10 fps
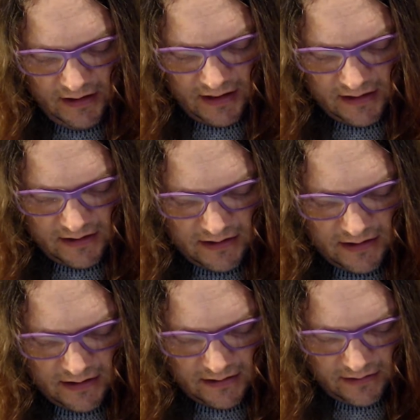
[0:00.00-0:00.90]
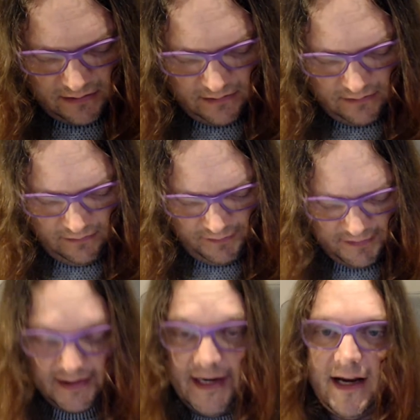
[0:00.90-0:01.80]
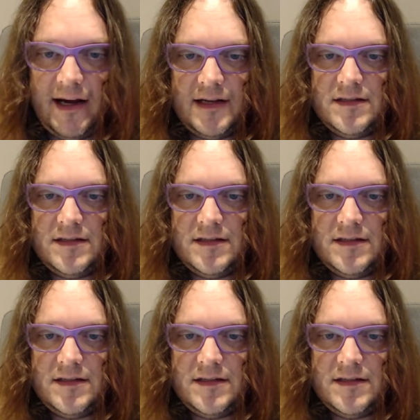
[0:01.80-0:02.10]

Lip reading: and the Flare R